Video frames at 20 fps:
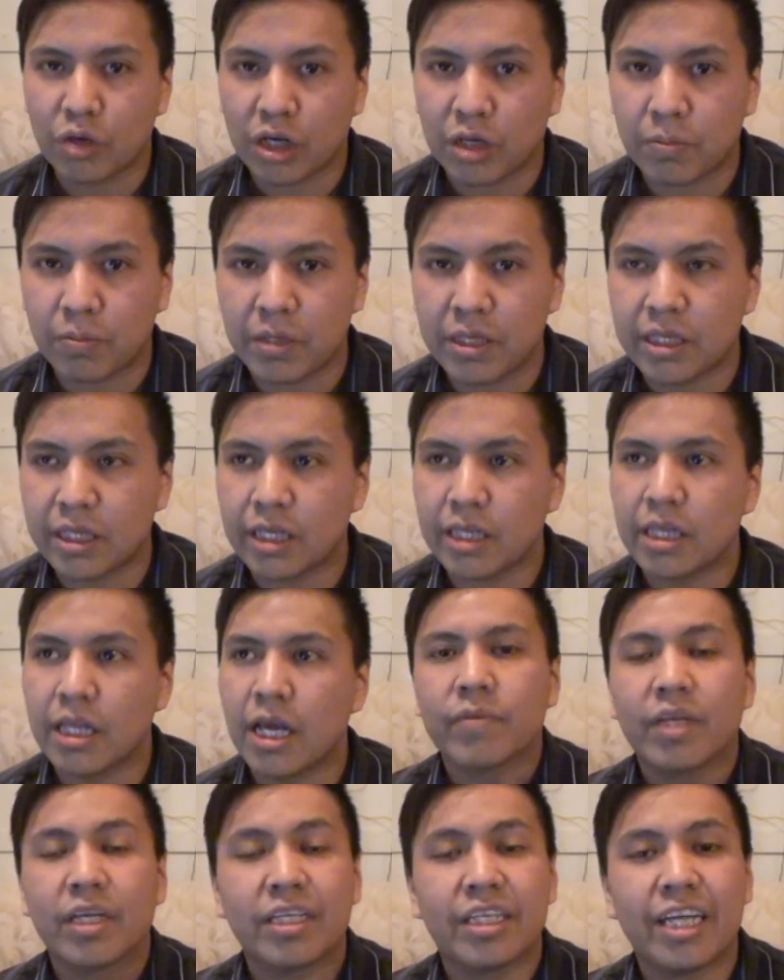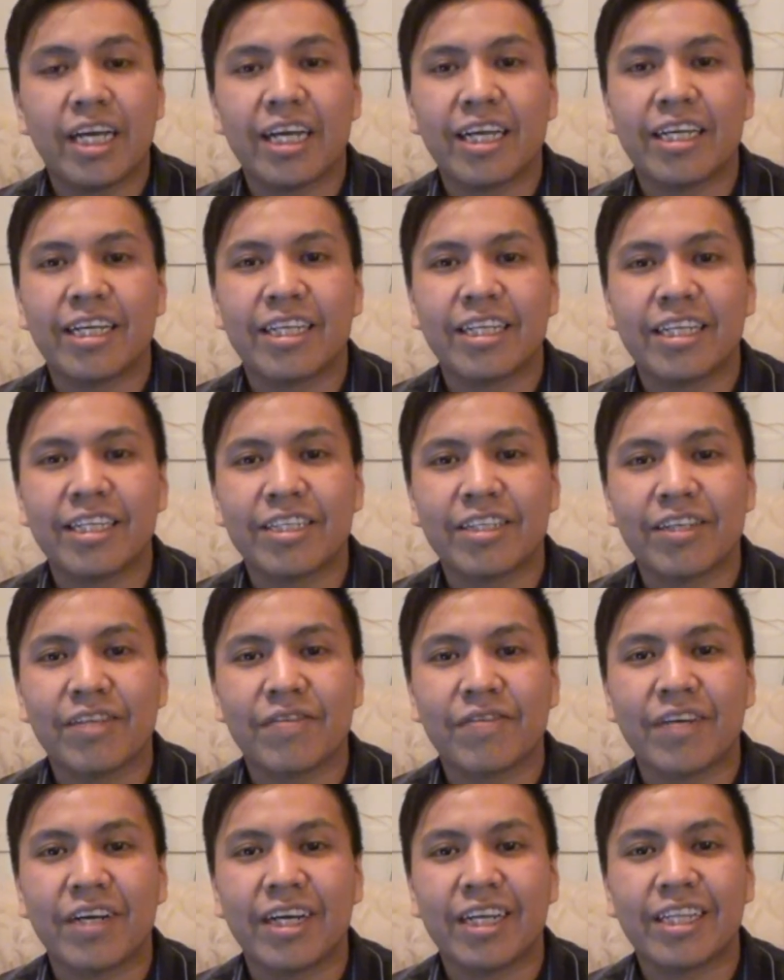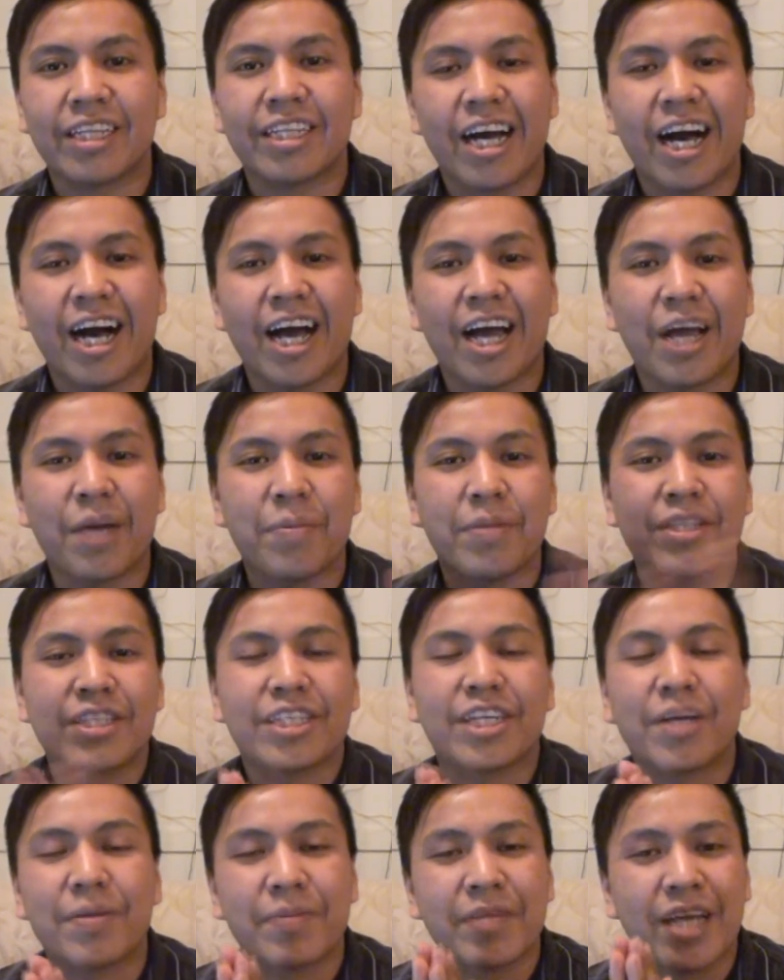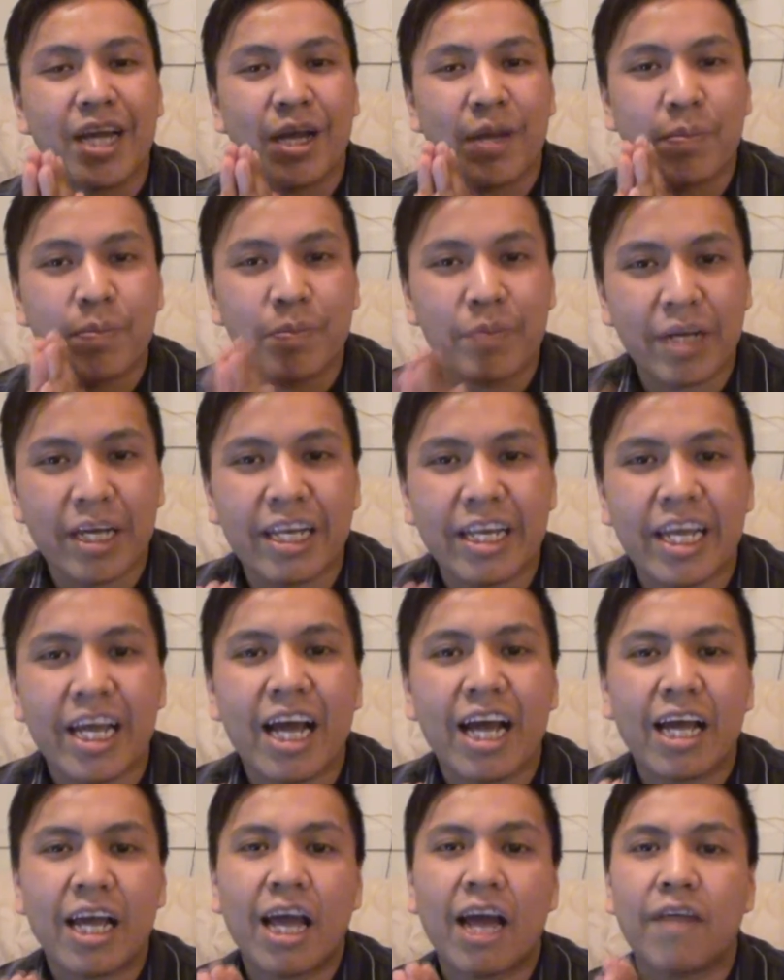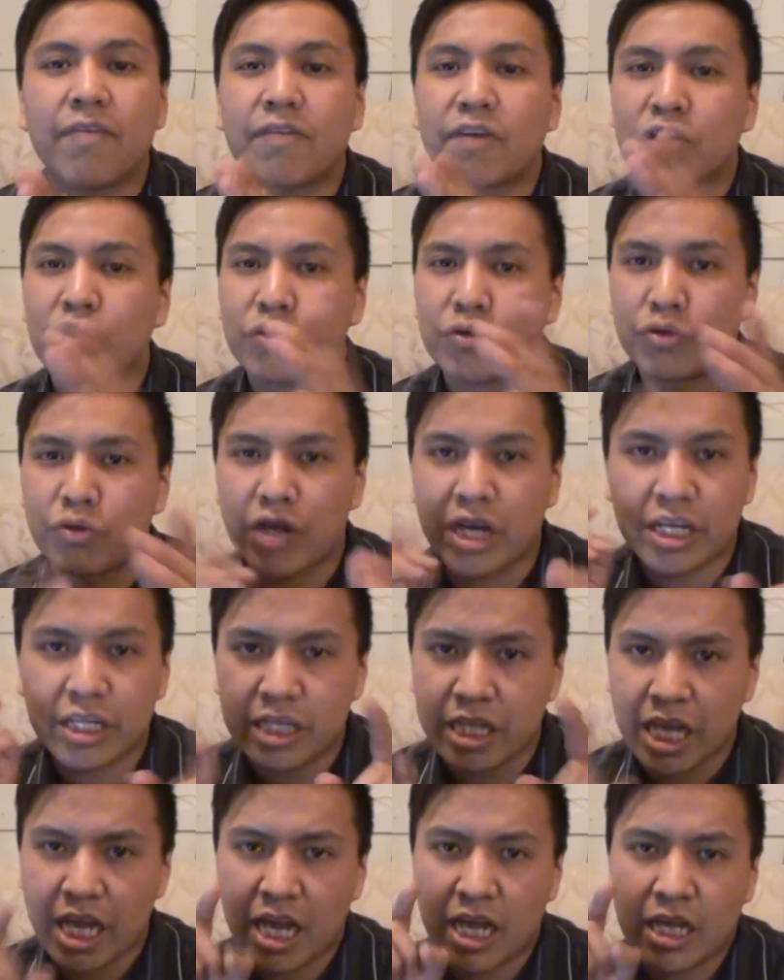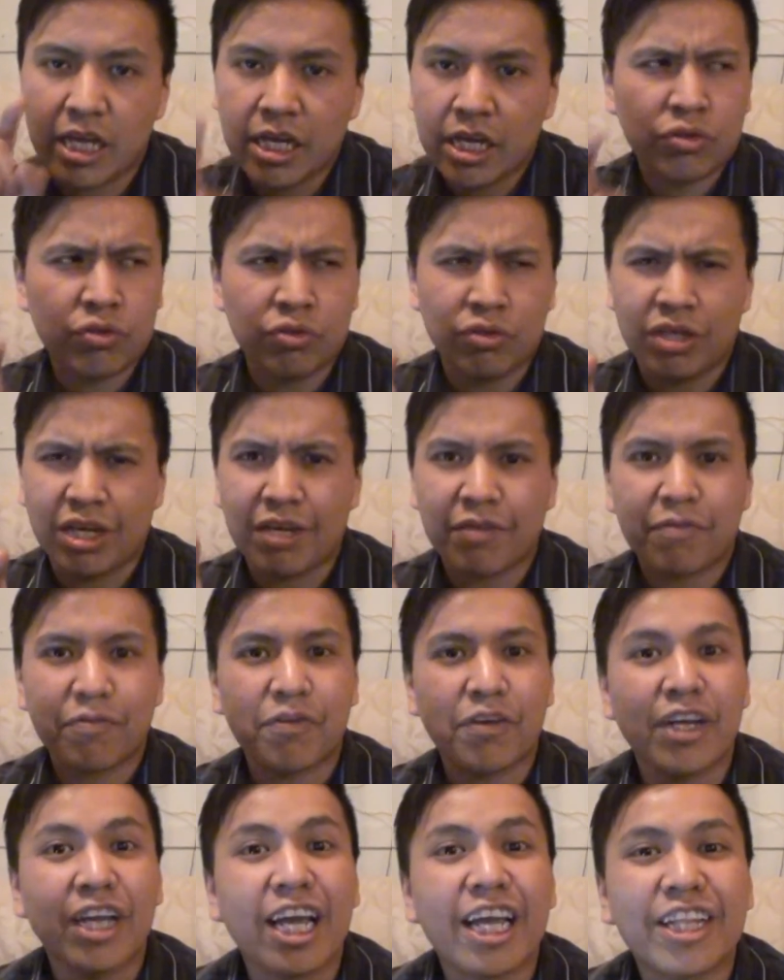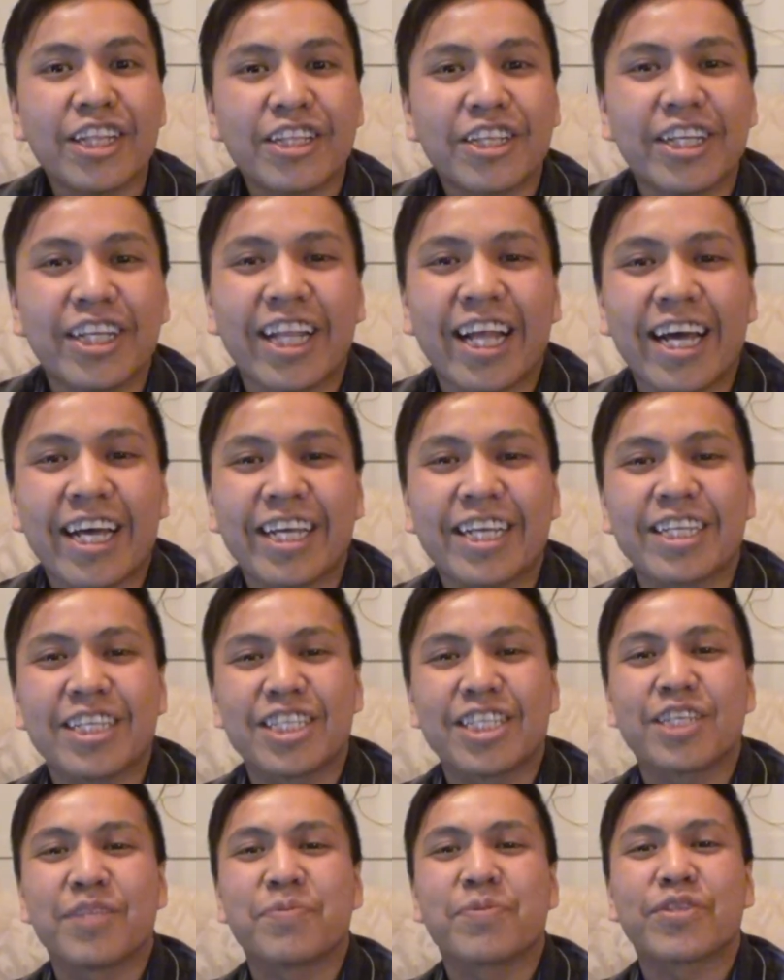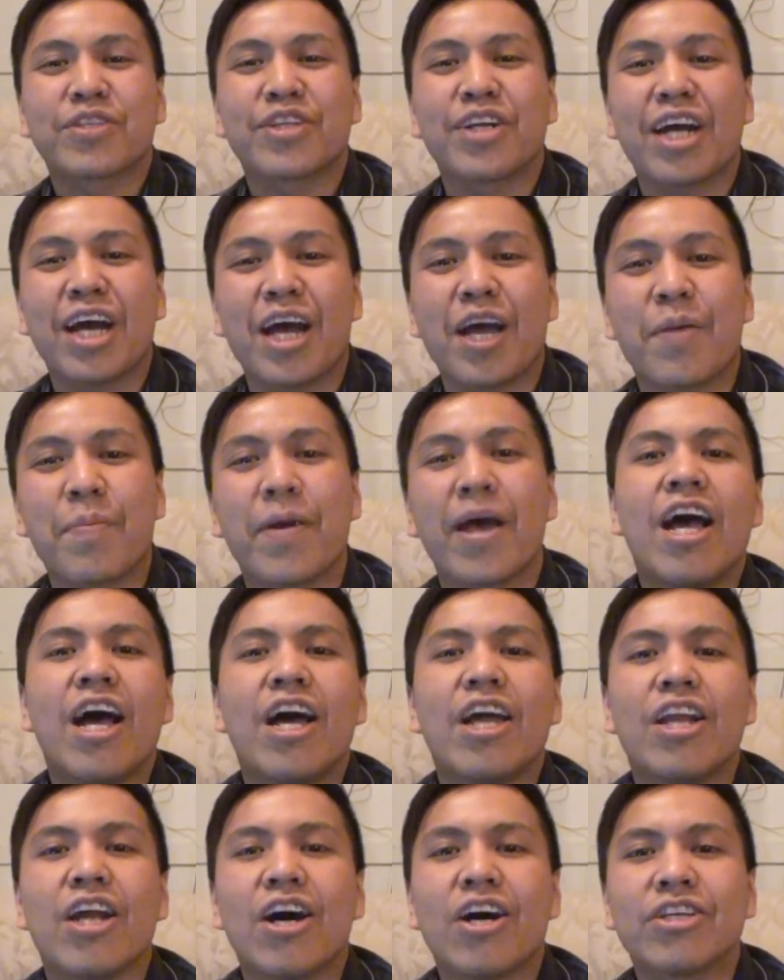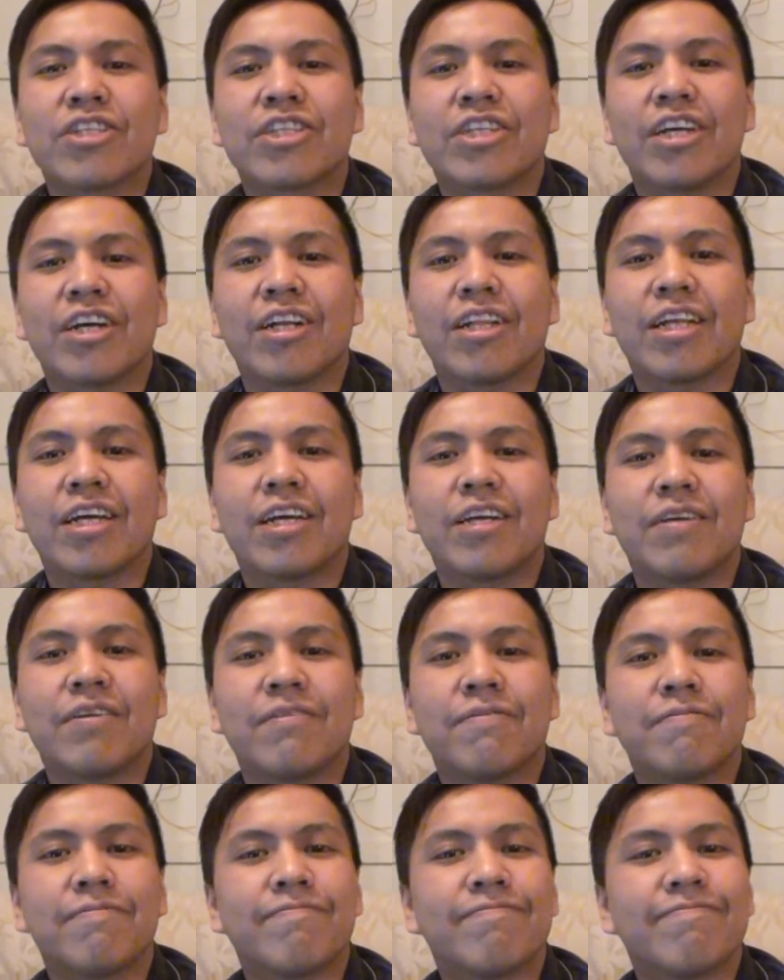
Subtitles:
recommend it. And yeah, that's all I've got. I am Insomniac Maniac. Have a great day. Do not forget to like and subscribe. And I'll see y'all later.